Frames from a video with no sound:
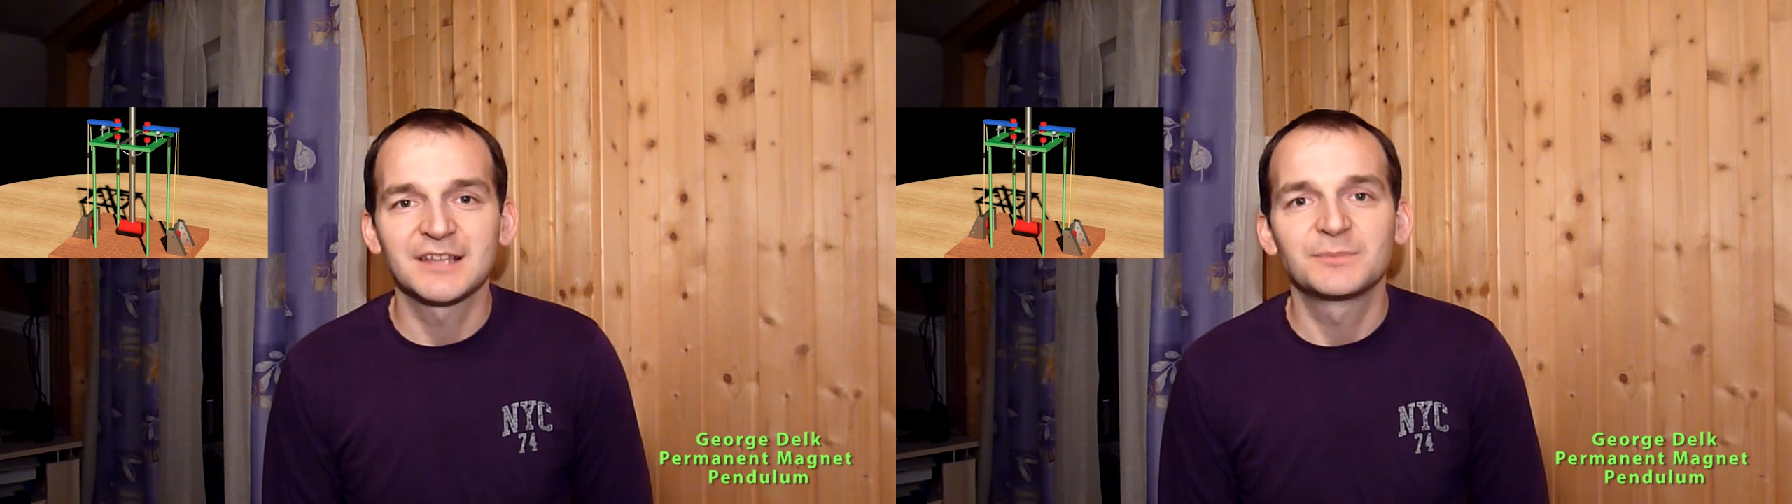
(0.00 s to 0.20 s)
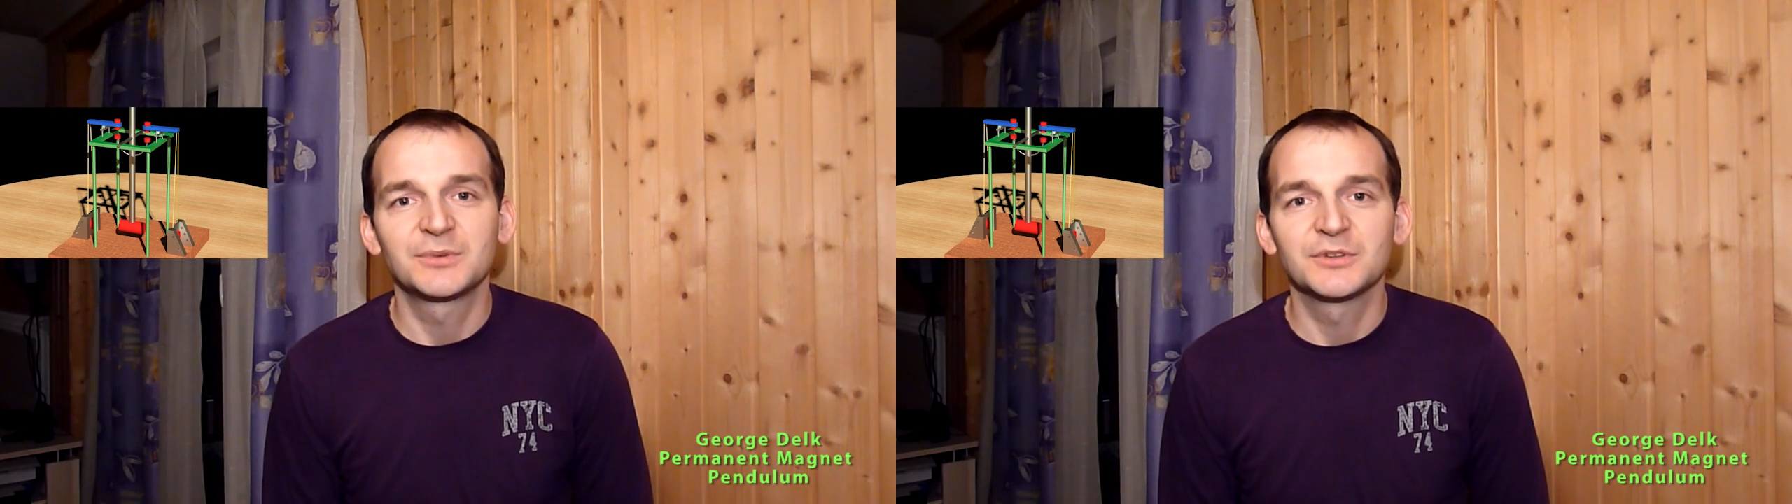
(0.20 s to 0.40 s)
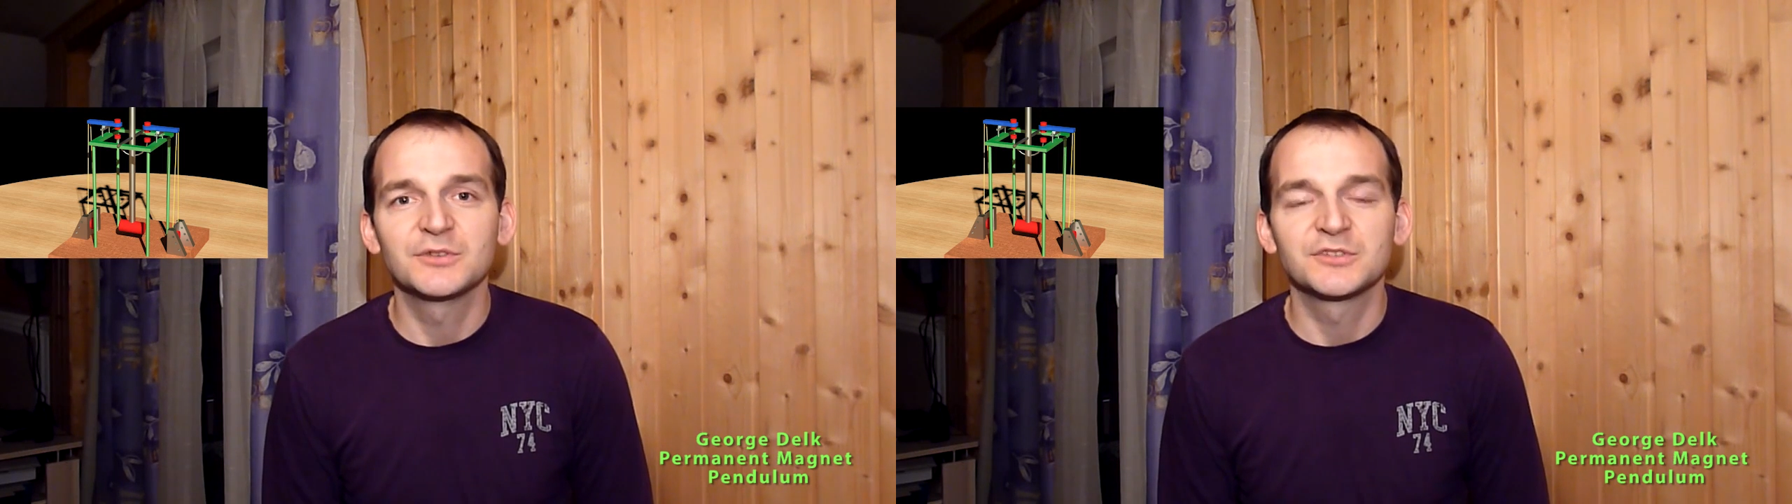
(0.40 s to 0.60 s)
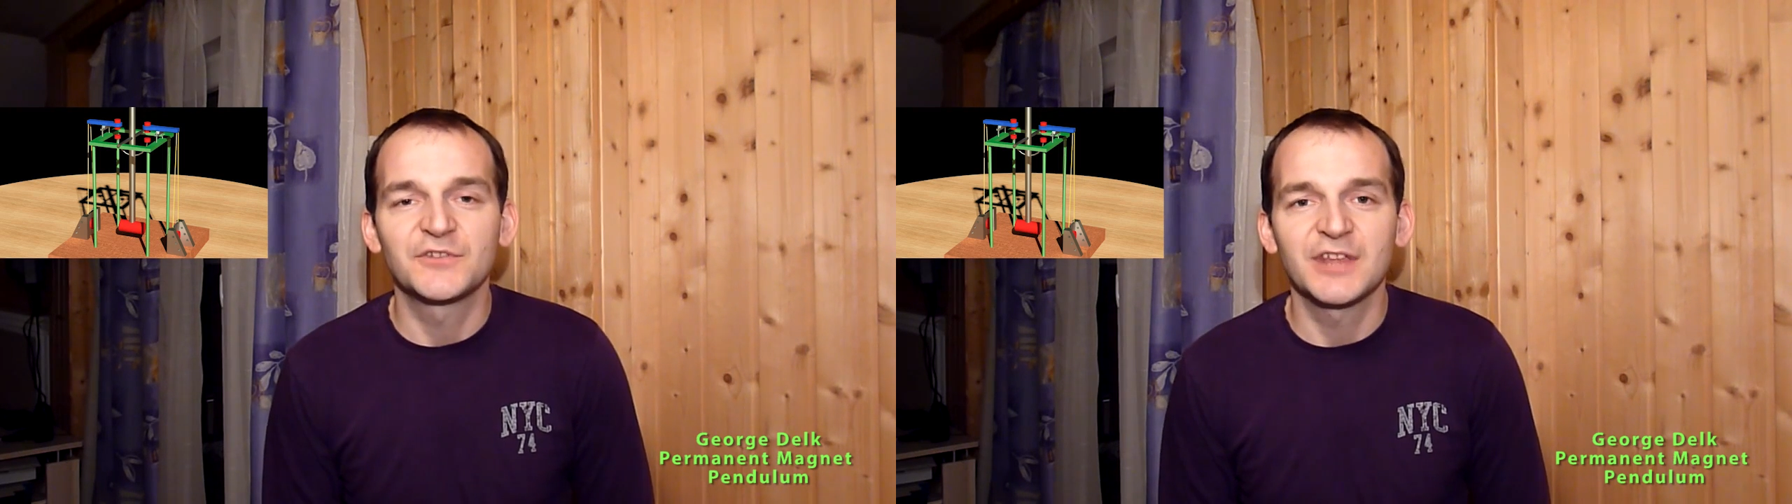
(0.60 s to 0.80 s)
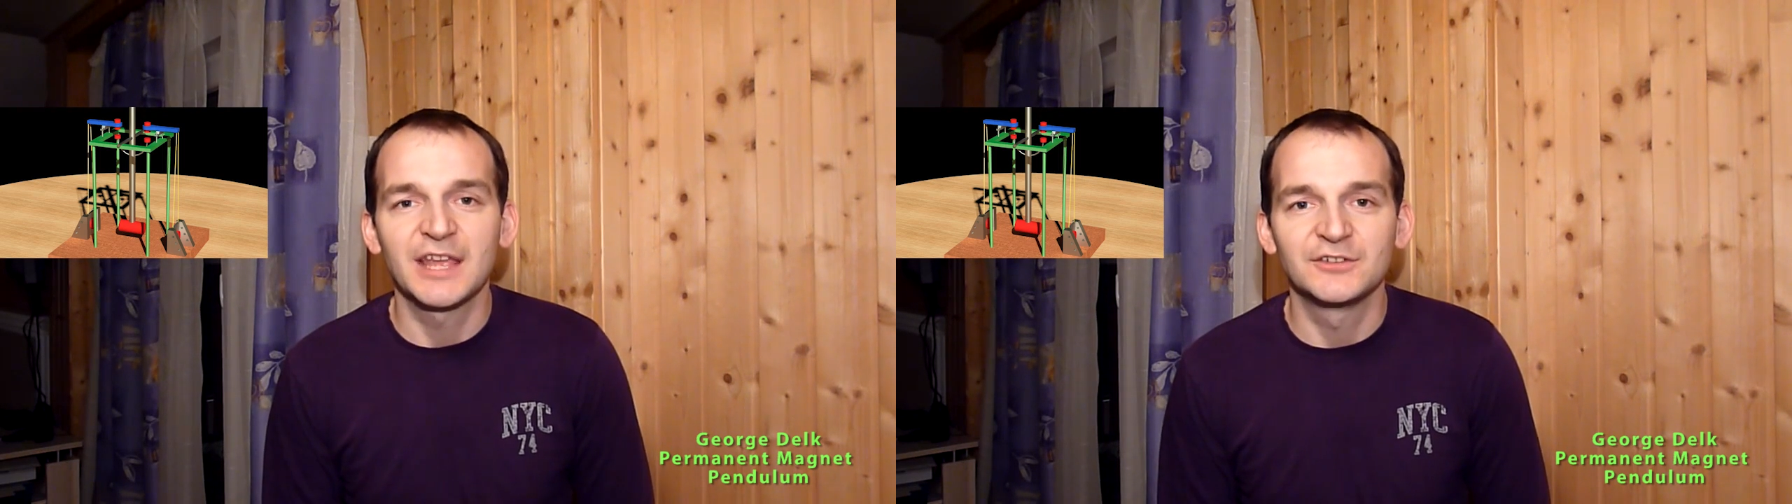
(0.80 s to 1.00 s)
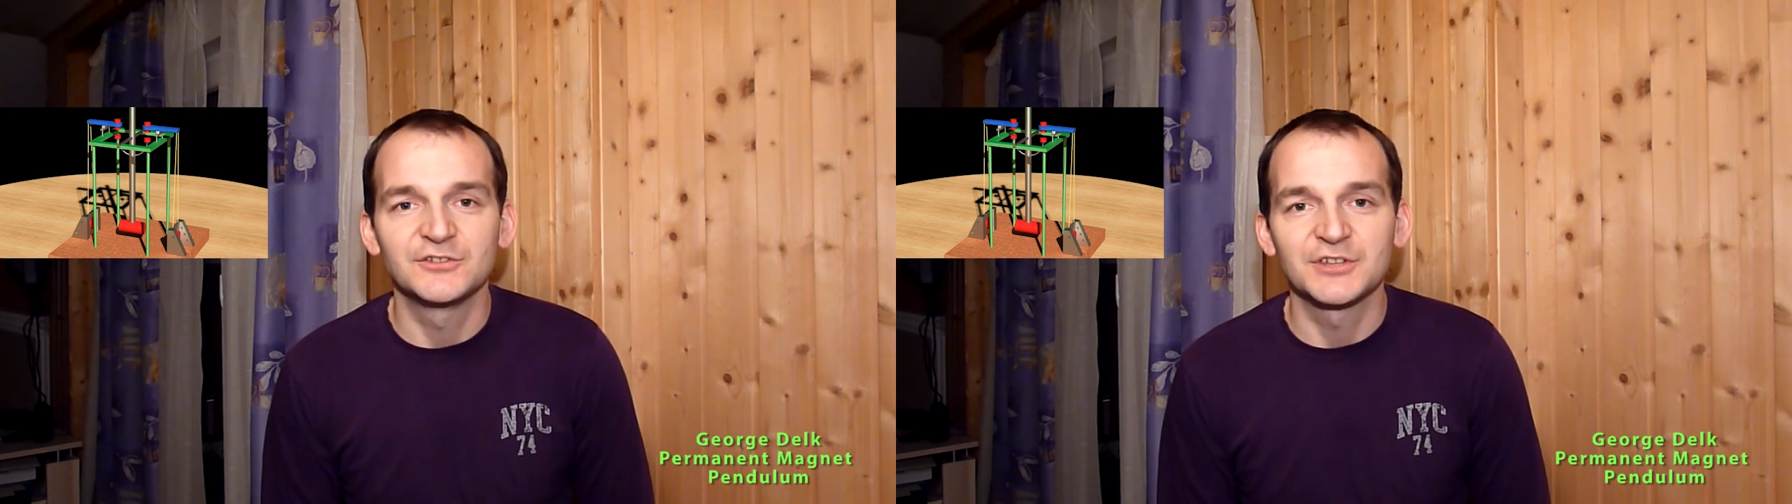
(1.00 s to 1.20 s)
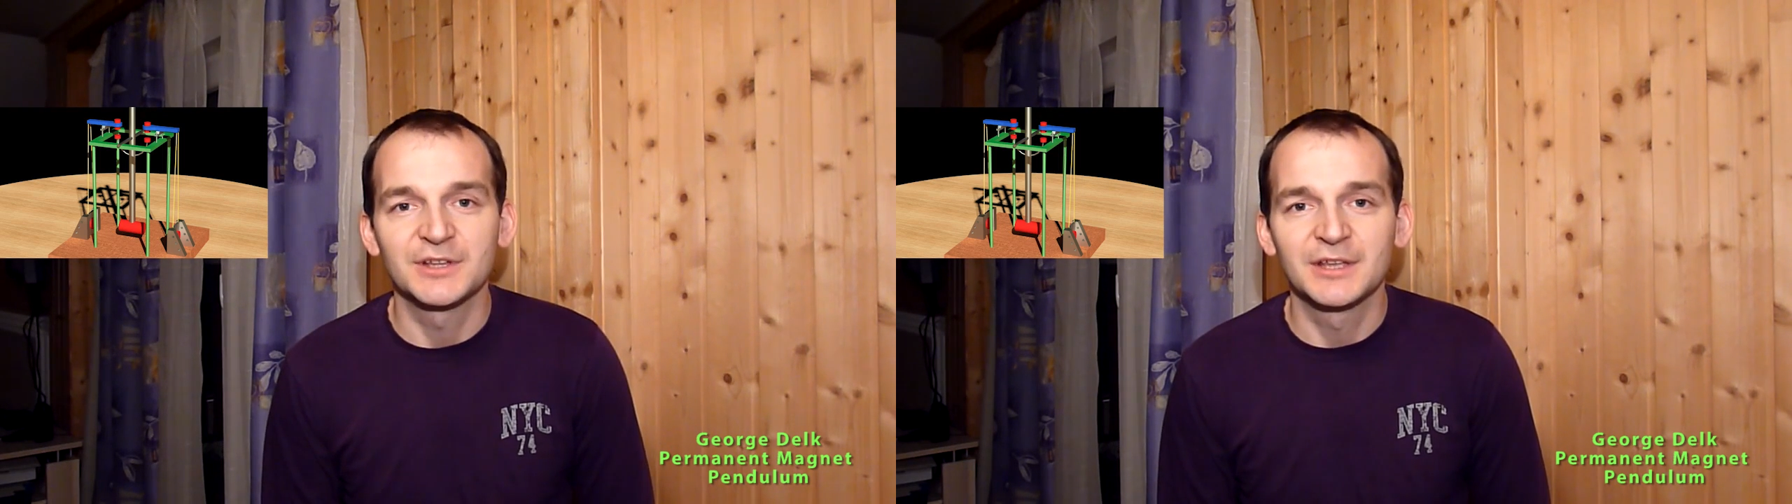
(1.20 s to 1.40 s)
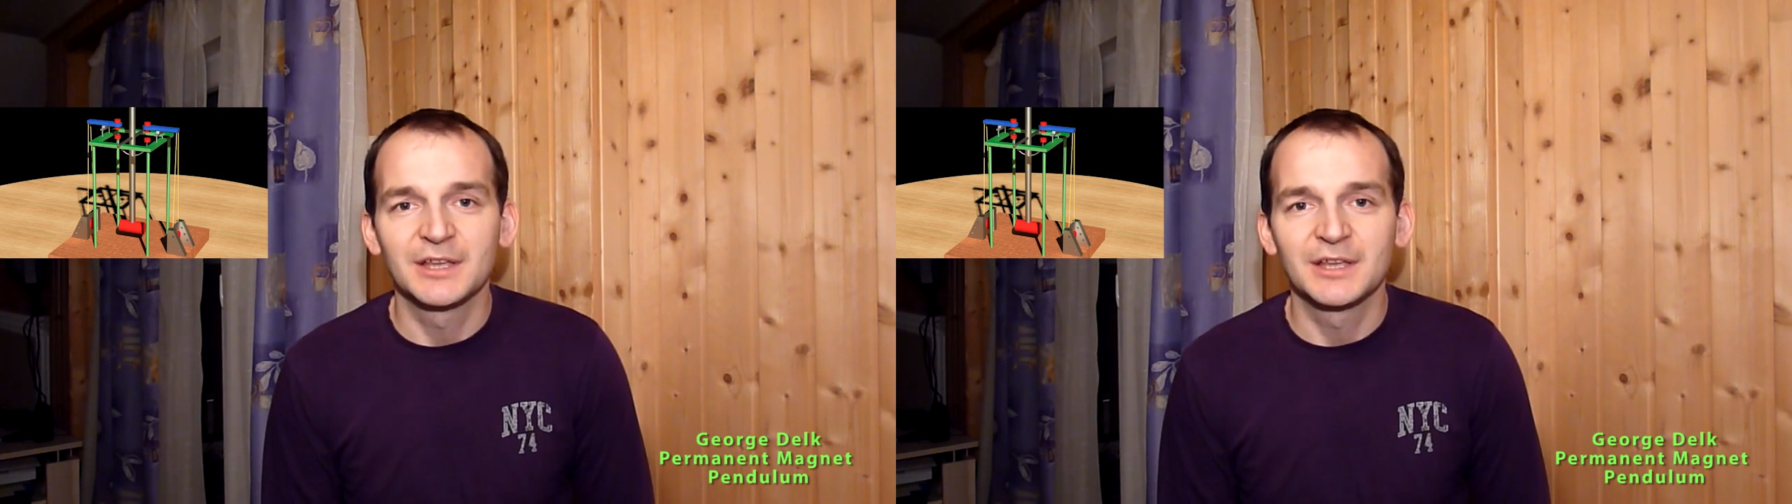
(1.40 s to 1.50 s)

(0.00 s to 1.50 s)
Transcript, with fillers: not produce free energy,